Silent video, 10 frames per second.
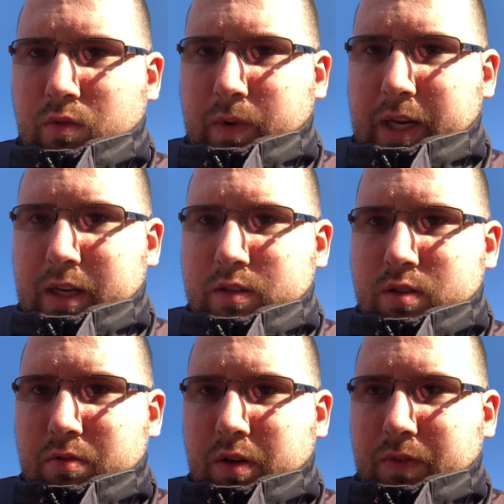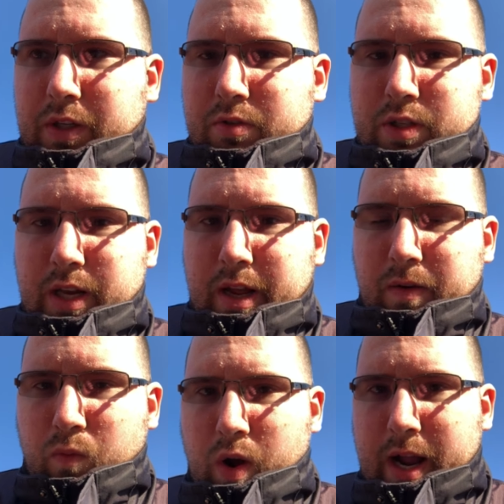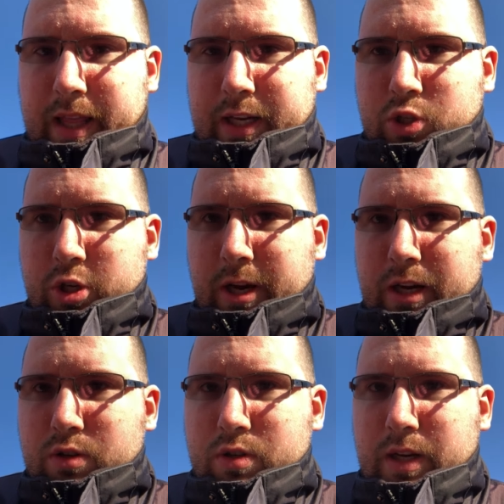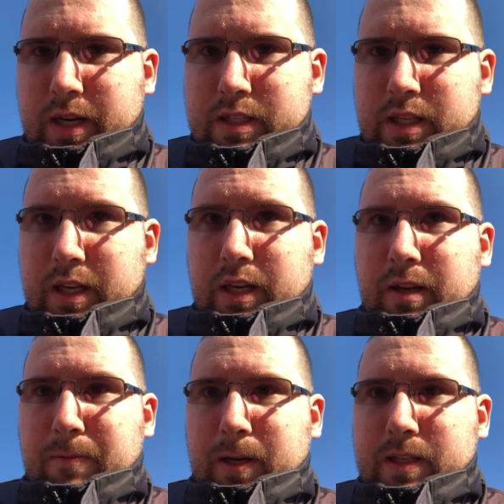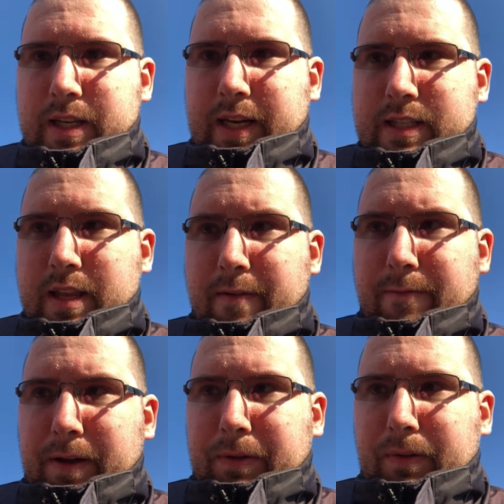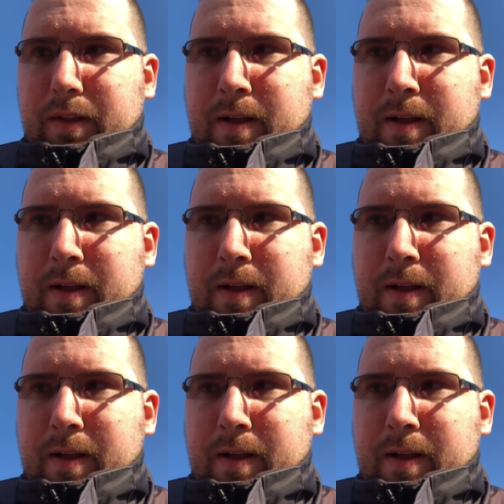we can sort of understand why they changed it as they did, because I guess they felt